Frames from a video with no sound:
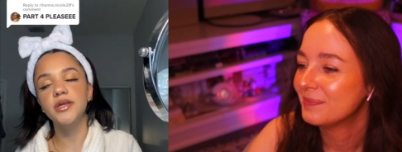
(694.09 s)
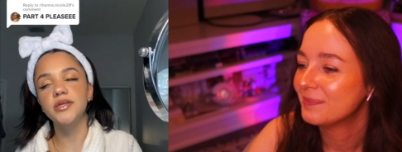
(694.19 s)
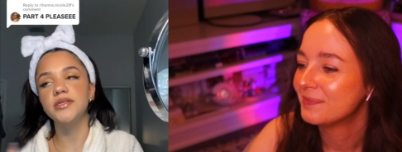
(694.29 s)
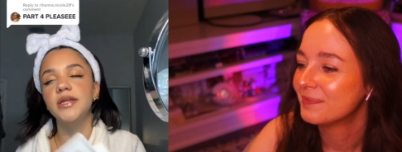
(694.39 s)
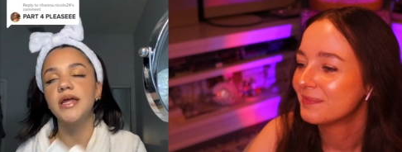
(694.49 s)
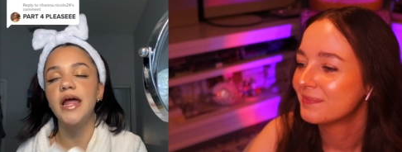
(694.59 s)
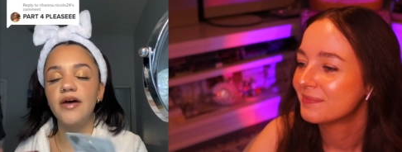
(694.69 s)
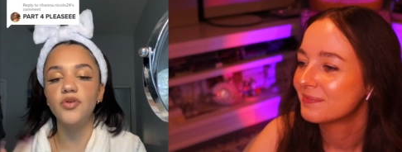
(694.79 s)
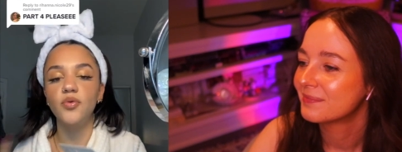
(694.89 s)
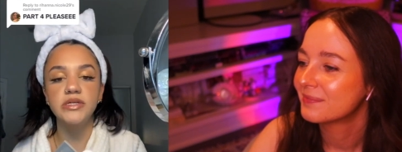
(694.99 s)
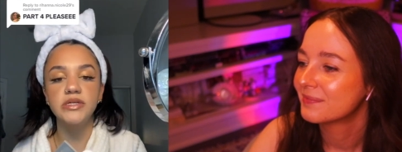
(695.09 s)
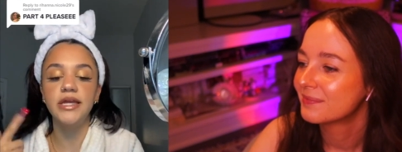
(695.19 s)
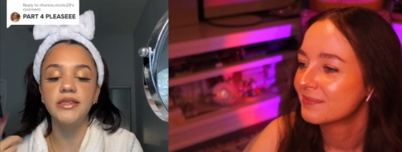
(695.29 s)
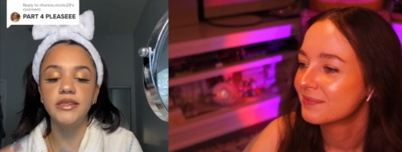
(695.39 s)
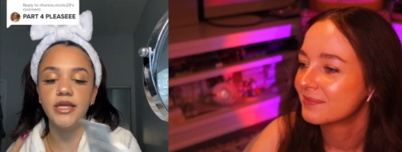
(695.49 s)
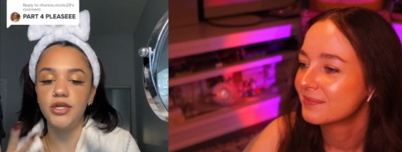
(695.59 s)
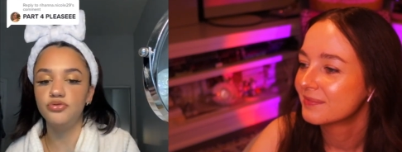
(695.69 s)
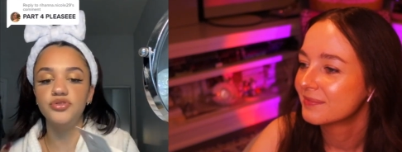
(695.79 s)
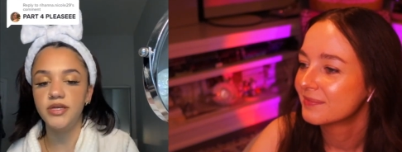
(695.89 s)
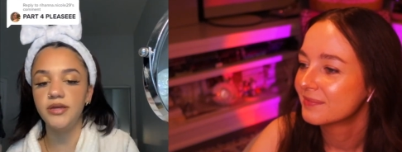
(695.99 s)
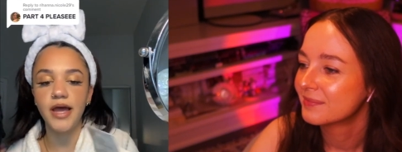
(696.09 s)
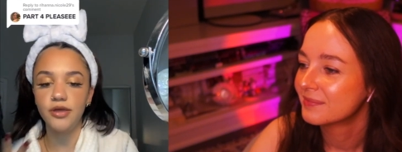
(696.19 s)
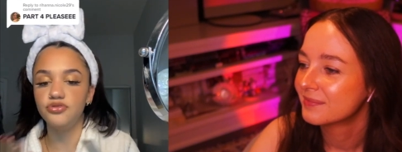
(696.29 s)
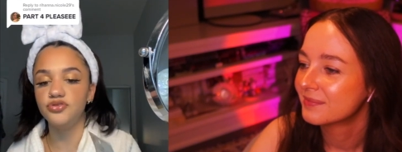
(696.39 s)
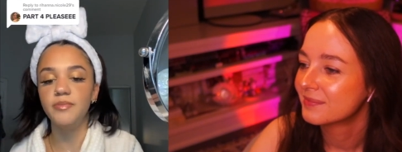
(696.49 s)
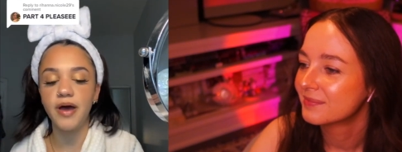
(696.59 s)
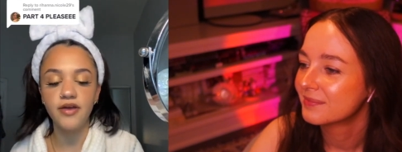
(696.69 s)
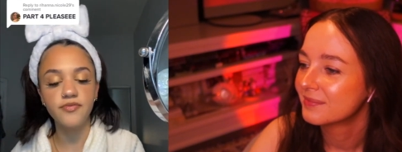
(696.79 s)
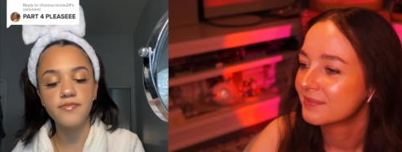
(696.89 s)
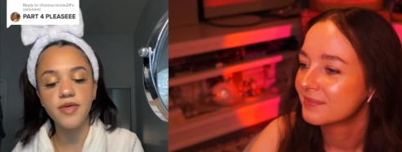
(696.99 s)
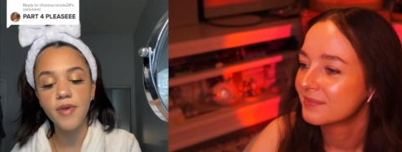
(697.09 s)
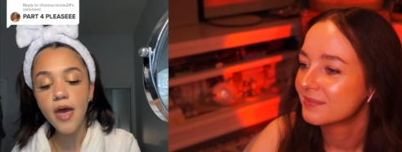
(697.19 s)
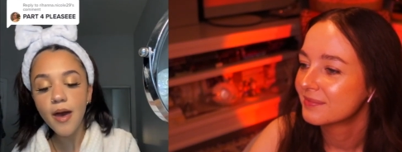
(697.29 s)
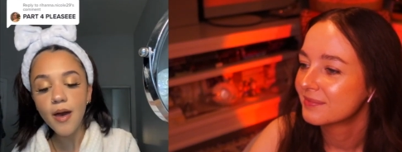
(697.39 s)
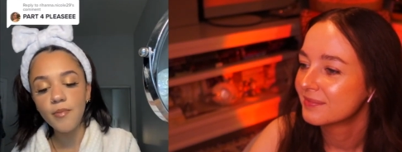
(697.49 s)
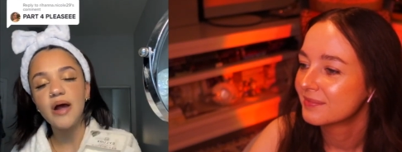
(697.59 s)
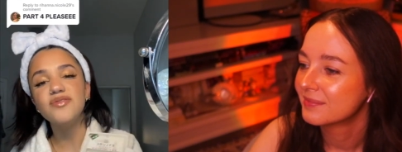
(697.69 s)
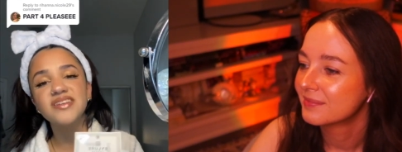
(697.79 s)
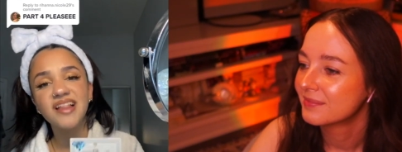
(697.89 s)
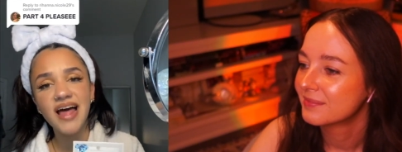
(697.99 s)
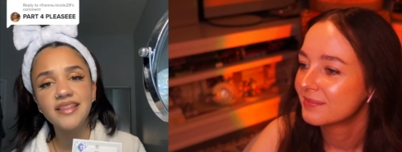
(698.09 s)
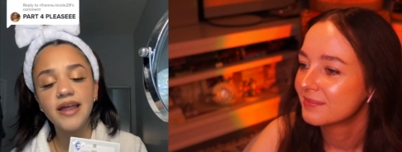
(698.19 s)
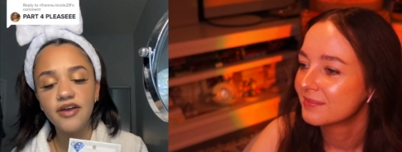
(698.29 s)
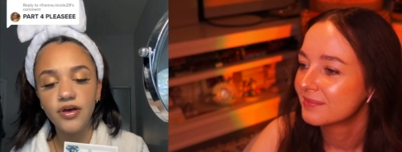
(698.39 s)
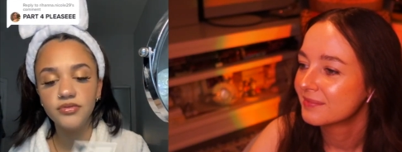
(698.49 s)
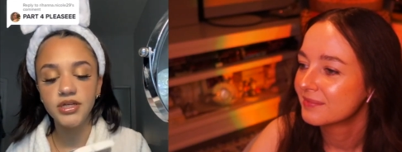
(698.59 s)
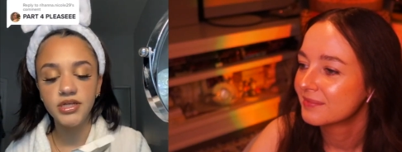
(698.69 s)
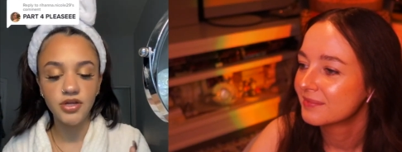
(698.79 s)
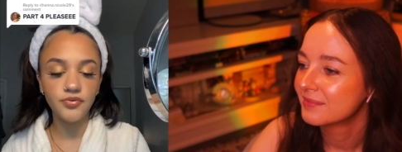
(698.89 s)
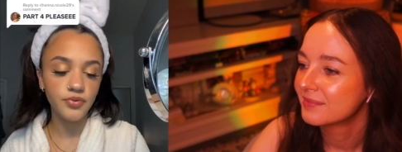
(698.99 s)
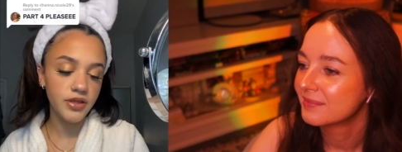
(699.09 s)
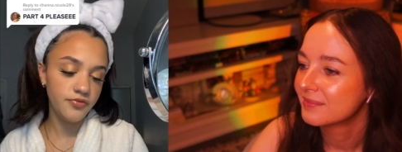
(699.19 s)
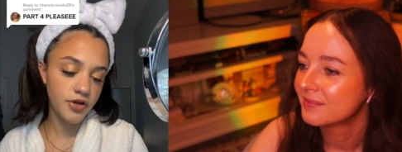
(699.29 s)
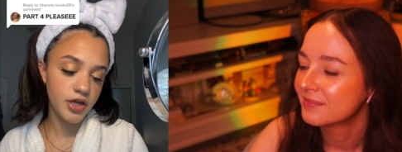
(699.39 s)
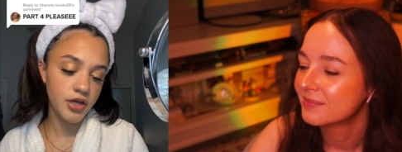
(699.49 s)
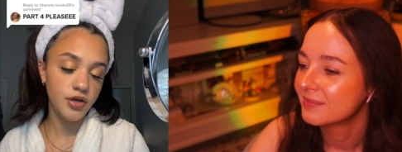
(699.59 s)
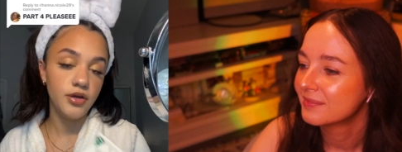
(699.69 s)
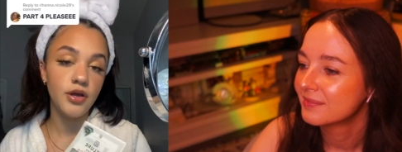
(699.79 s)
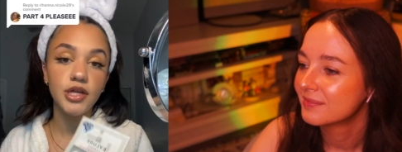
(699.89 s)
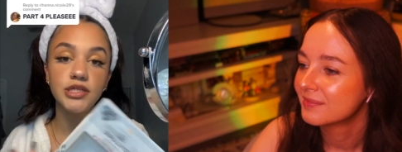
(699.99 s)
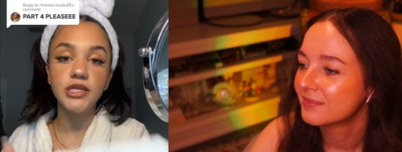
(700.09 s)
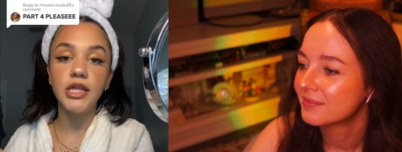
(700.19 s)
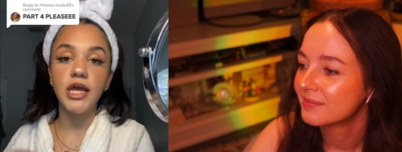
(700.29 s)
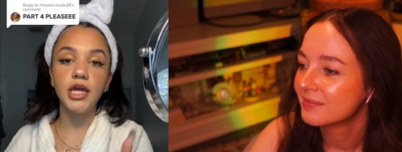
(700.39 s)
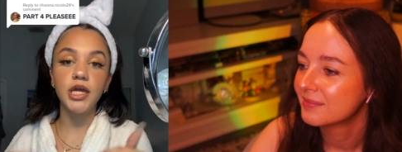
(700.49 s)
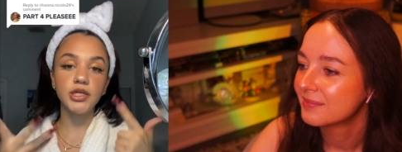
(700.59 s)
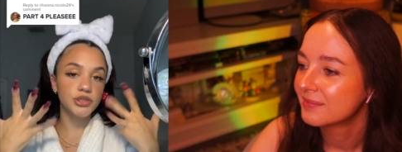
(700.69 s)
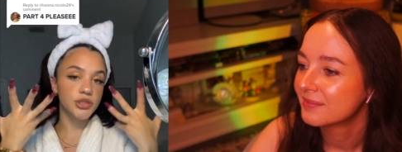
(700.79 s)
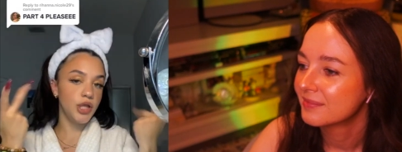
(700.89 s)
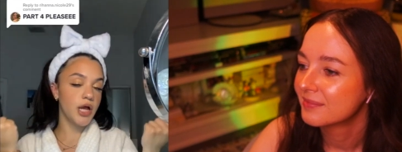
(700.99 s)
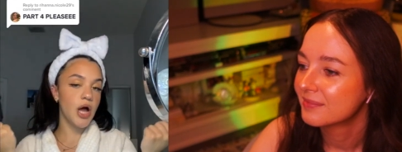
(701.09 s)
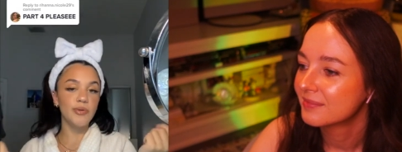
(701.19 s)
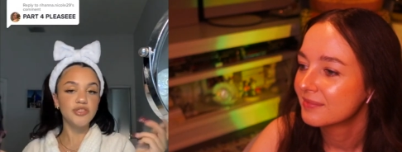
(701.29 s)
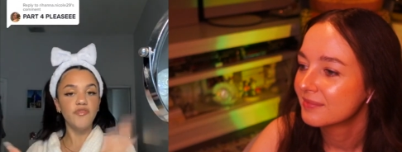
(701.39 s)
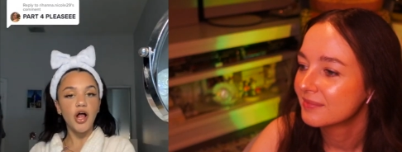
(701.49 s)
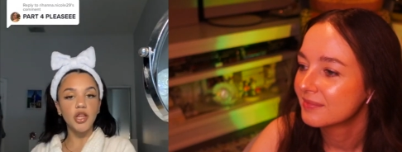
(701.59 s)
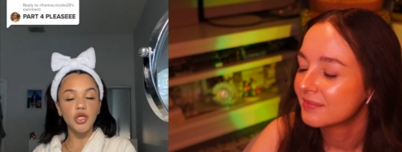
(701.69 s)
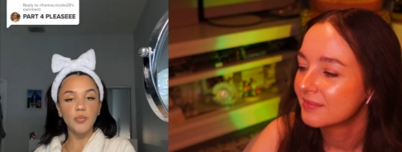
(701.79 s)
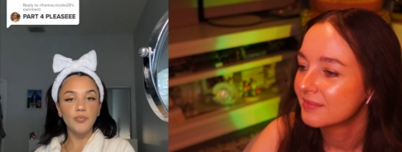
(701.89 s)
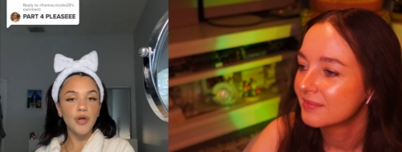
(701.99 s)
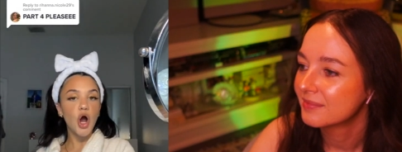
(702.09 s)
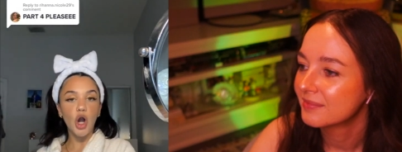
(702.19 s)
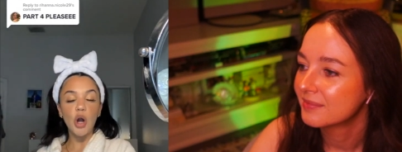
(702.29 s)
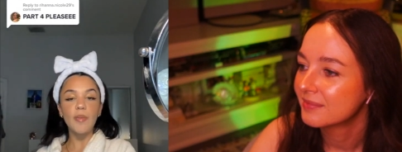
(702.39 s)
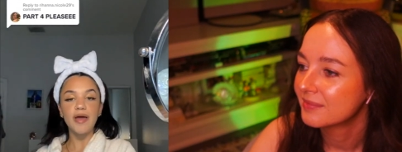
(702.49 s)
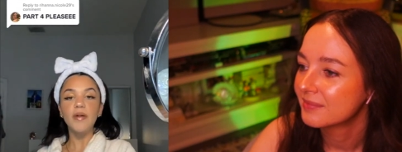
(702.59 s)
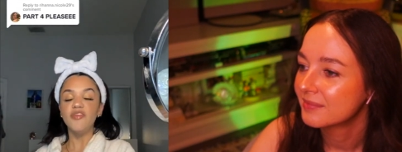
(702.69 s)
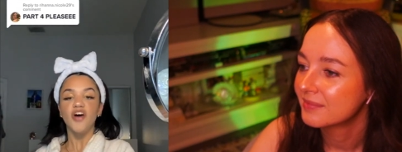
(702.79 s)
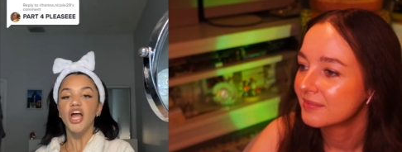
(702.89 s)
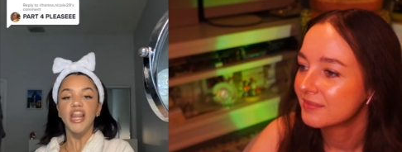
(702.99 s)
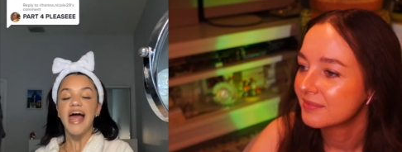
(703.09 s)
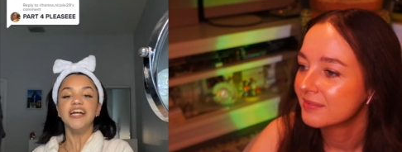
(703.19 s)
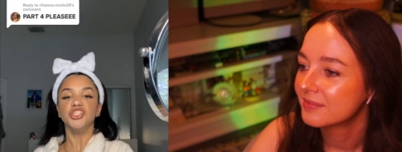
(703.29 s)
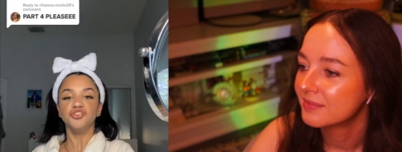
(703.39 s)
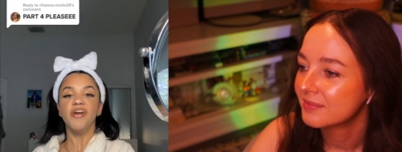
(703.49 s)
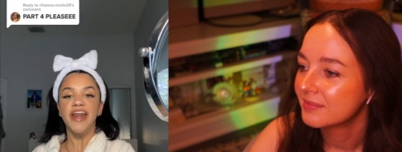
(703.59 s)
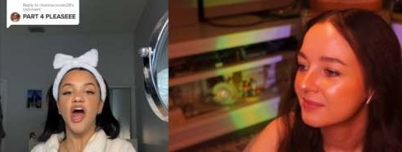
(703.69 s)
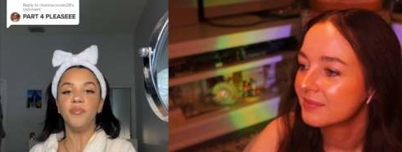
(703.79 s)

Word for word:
Speaker 1: they didn't have the ones that I they usually I usually buy from them. But I was glad that I found these. They're really good, honestly. Like, look at how much volume are on my mother lashes right now